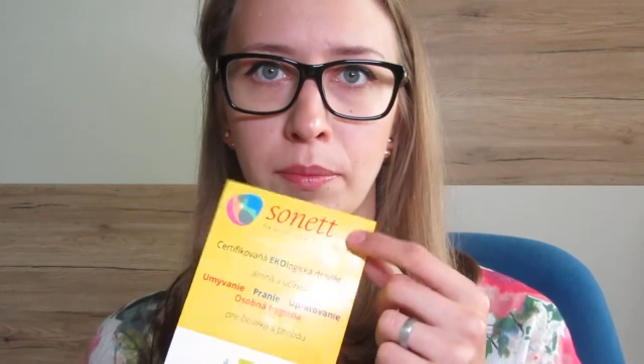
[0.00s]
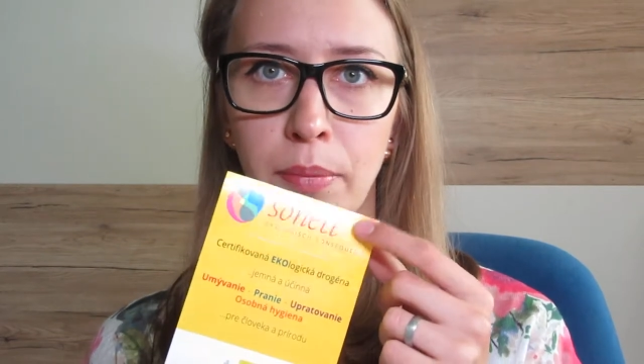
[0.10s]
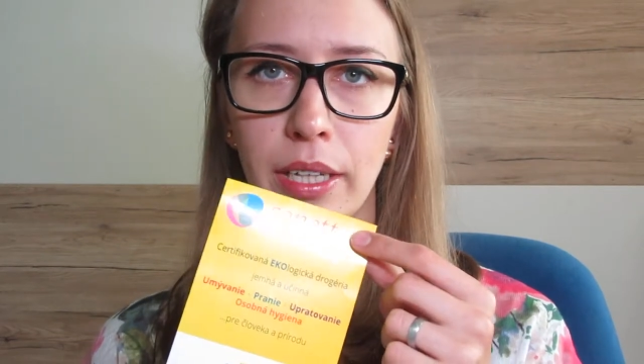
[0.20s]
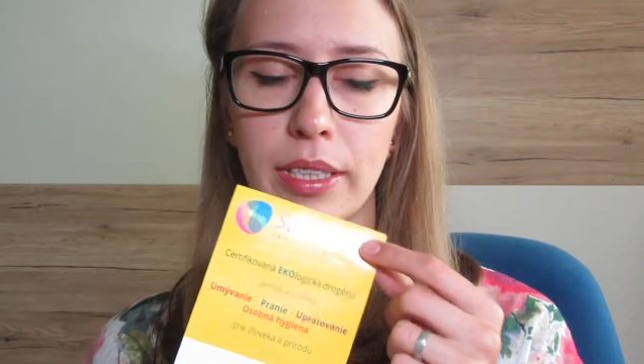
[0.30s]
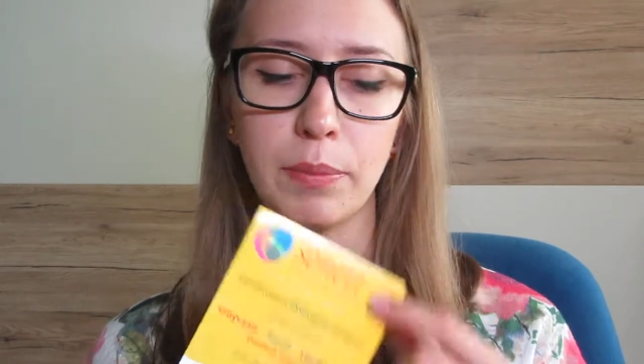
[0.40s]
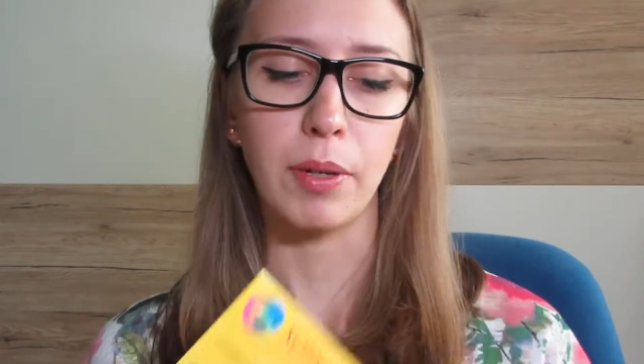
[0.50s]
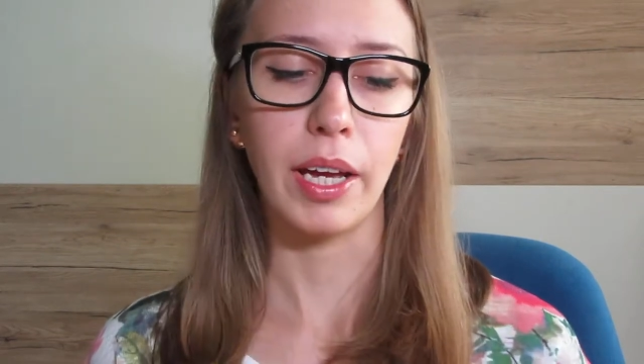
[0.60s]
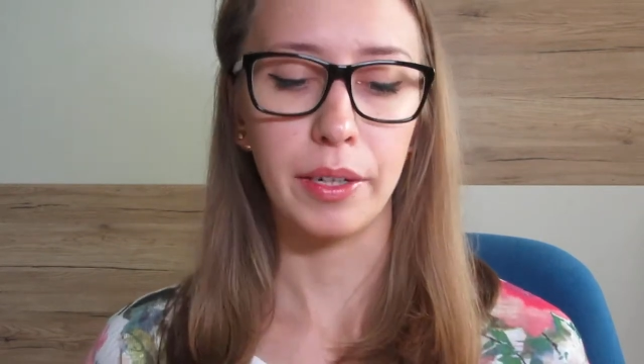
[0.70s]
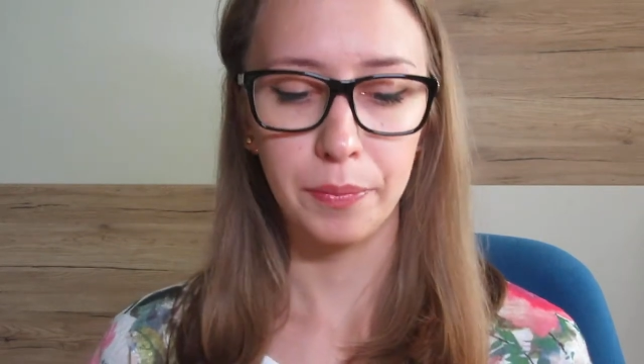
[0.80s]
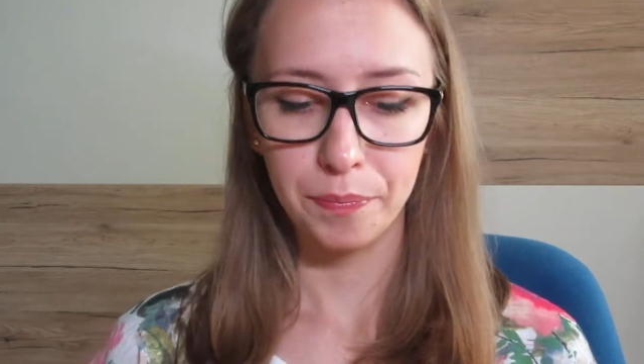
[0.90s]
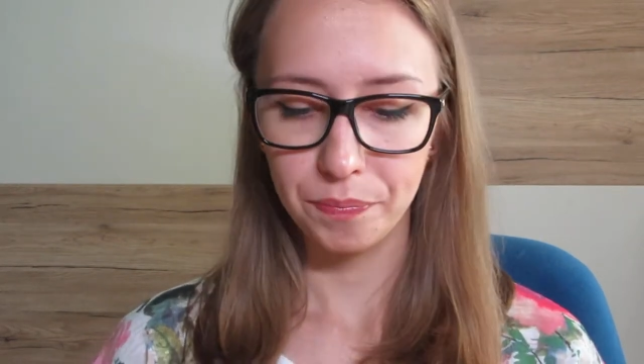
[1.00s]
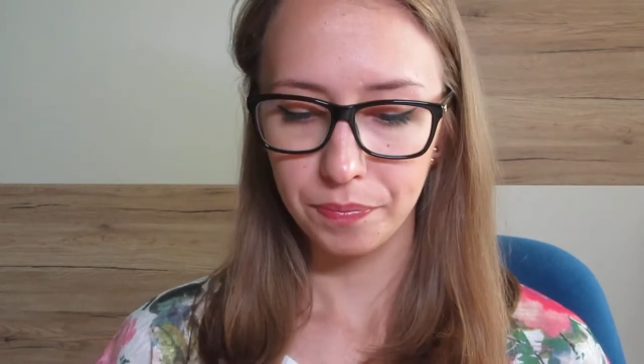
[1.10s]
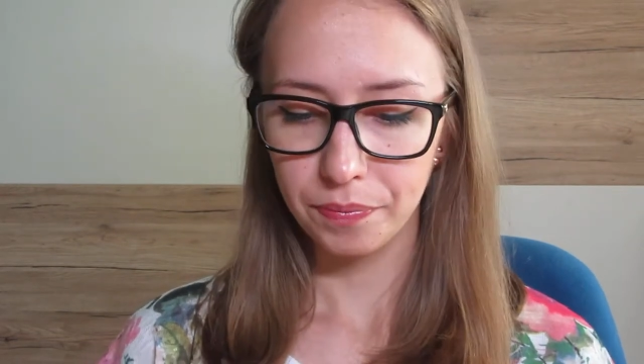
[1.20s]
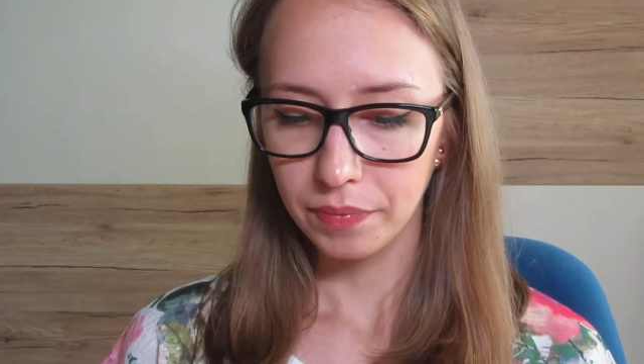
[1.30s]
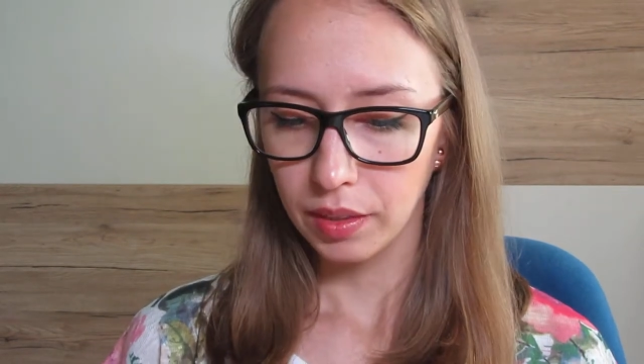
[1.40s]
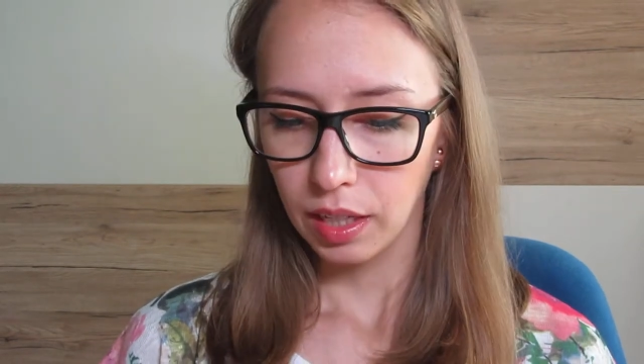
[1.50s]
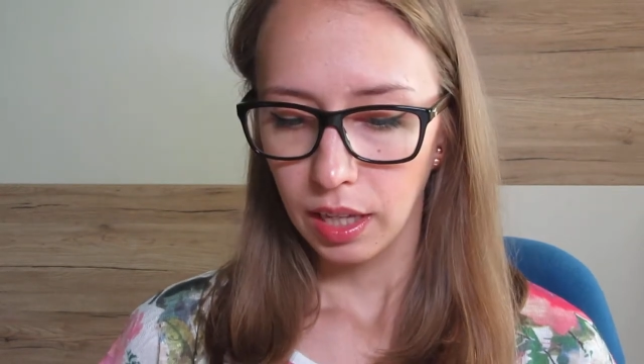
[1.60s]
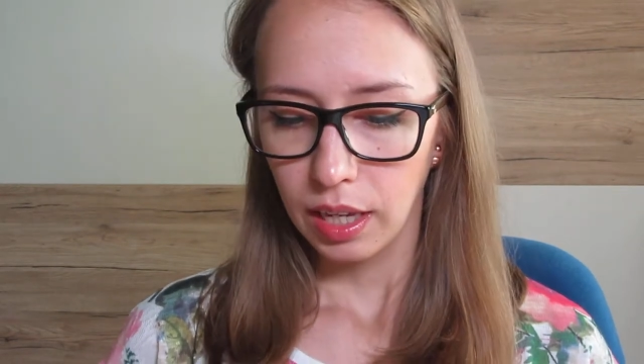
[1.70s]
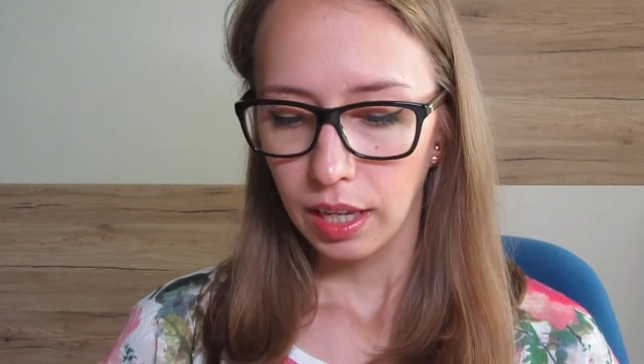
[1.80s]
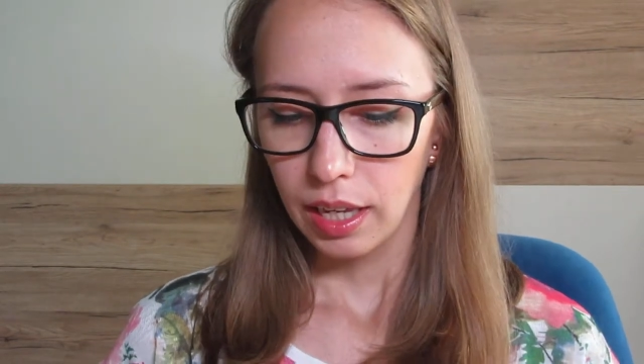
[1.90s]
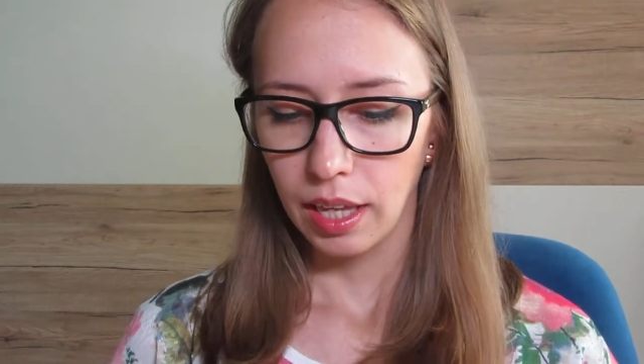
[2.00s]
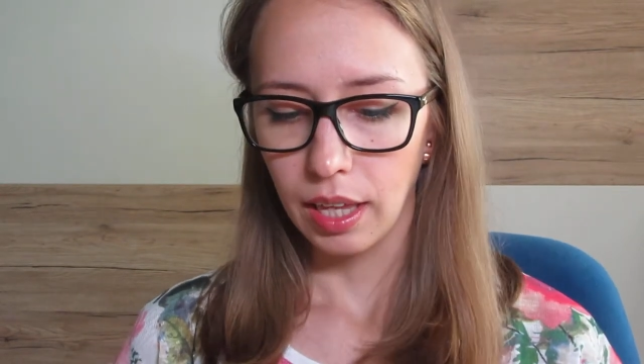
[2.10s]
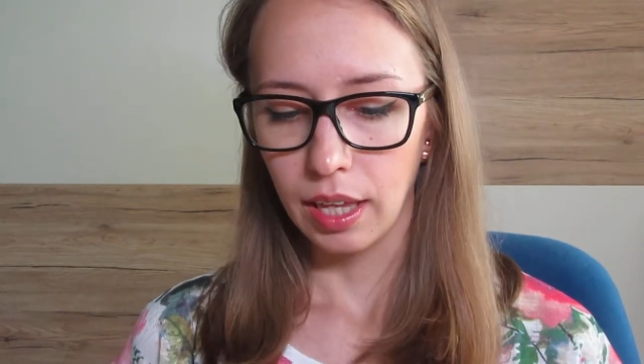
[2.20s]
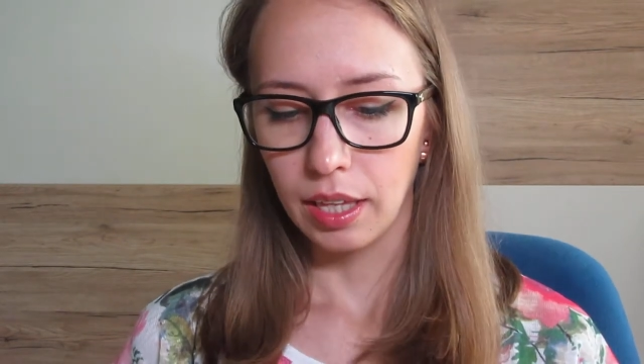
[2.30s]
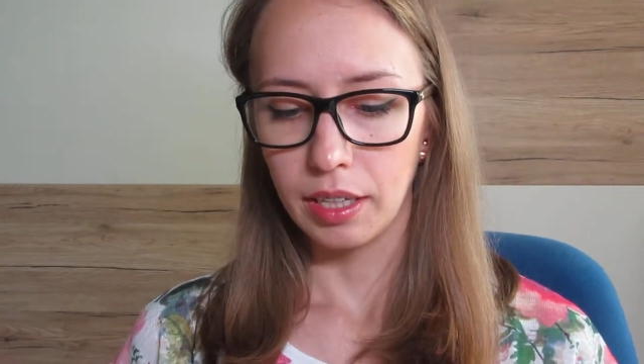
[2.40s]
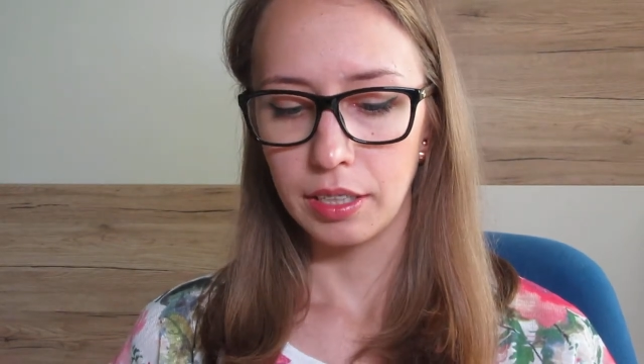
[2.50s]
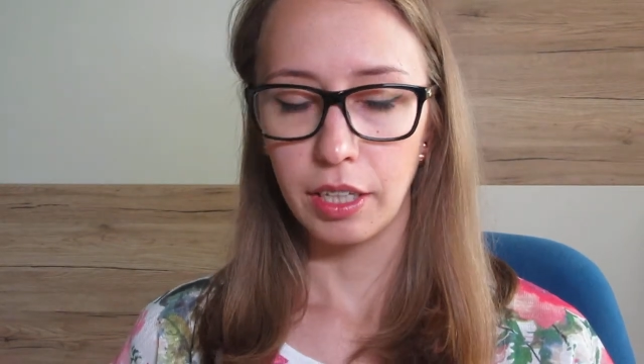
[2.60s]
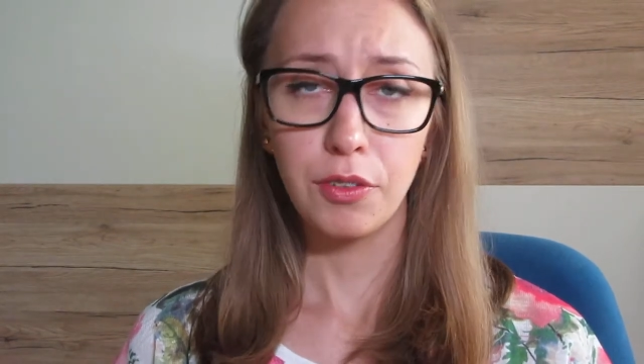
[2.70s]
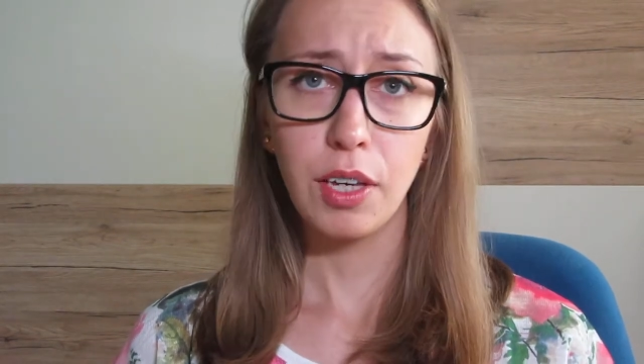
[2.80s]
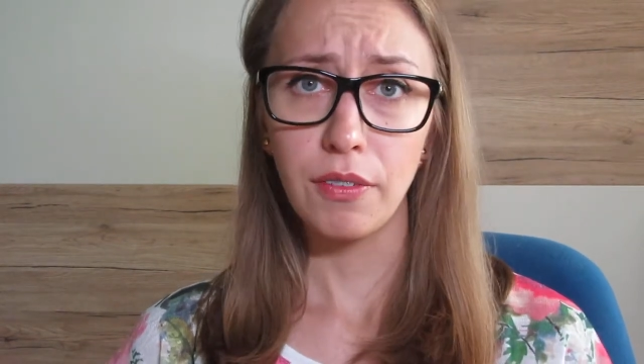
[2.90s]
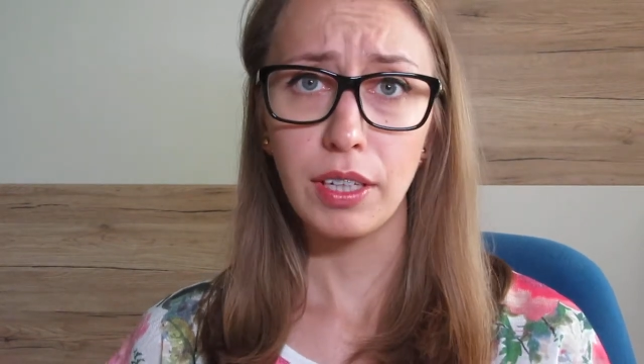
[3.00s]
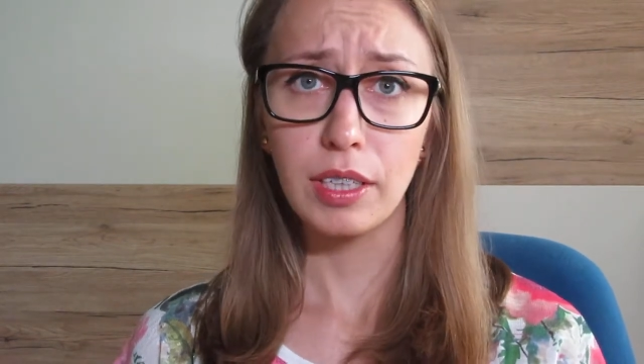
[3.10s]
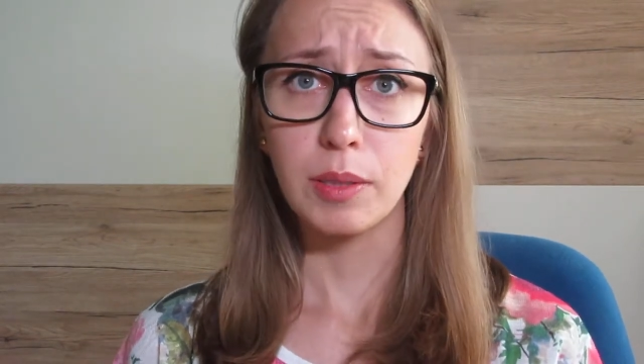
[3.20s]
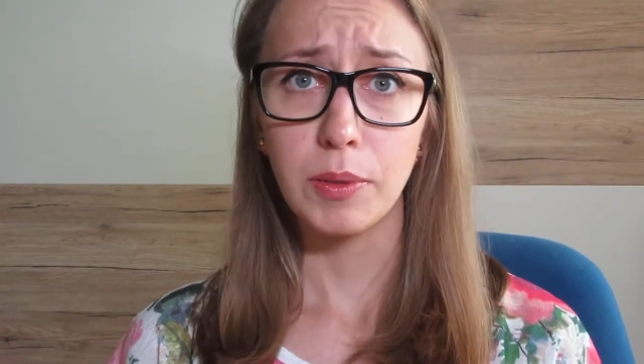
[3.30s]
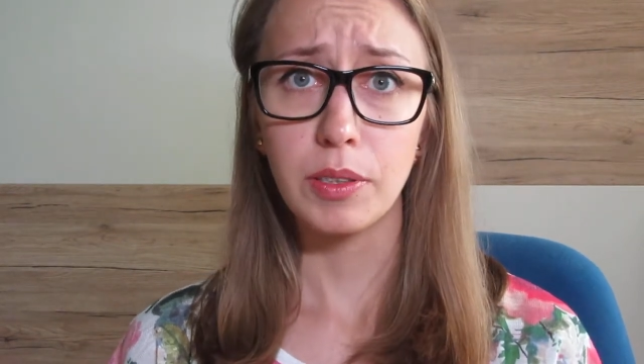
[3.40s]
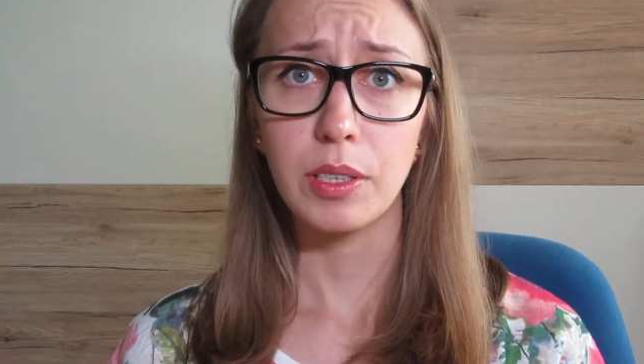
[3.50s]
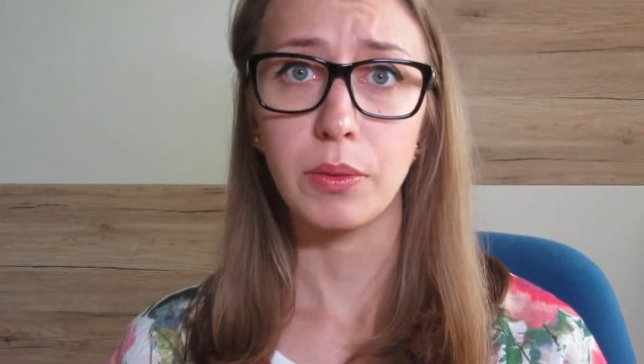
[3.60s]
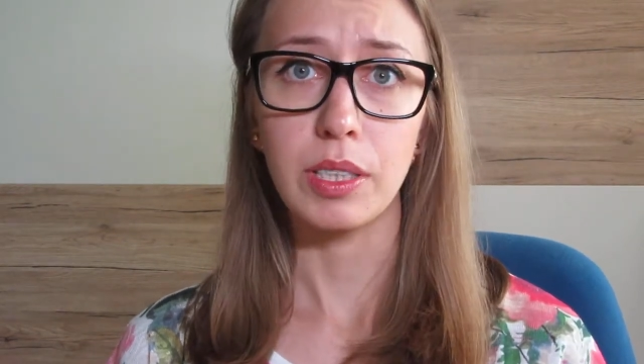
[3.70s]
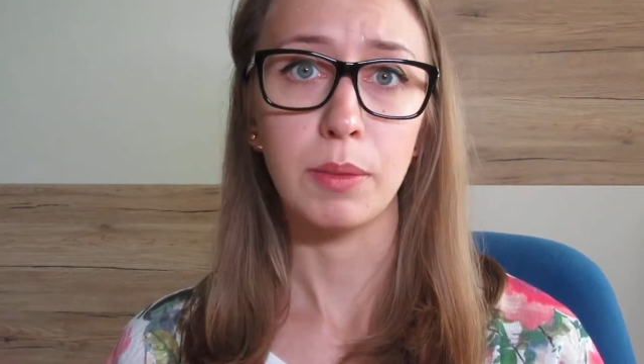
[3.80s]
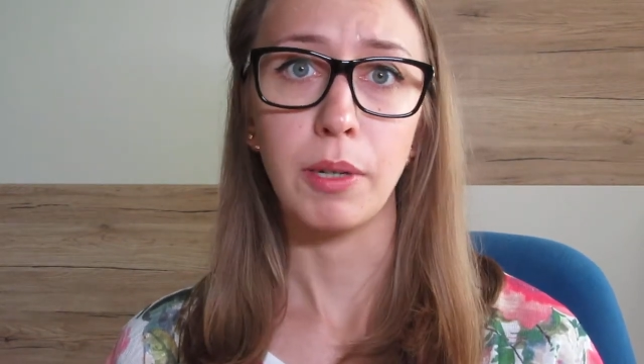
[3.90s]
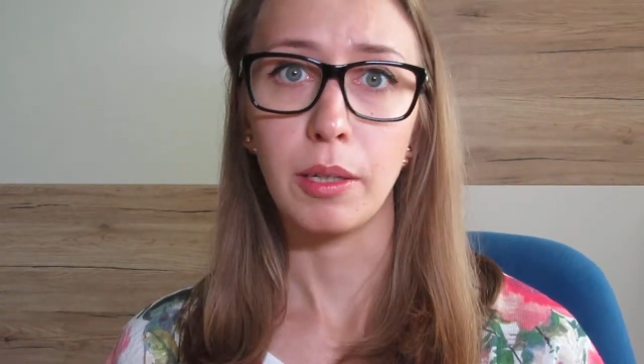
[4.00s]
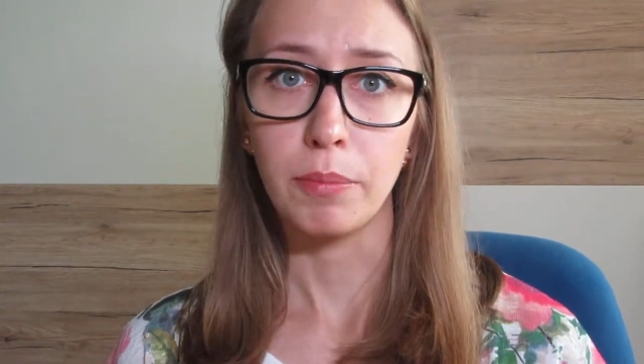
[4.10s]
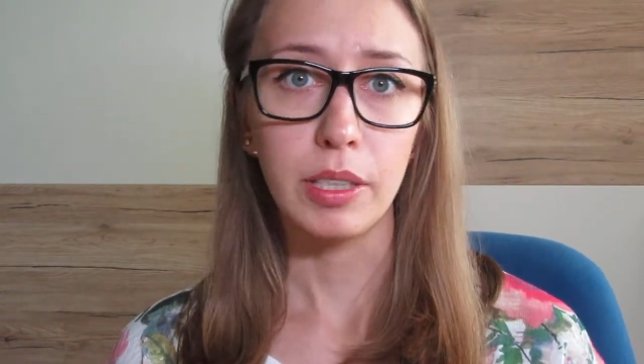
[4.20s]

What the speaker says: by this brand. And if you have any experience with this brand,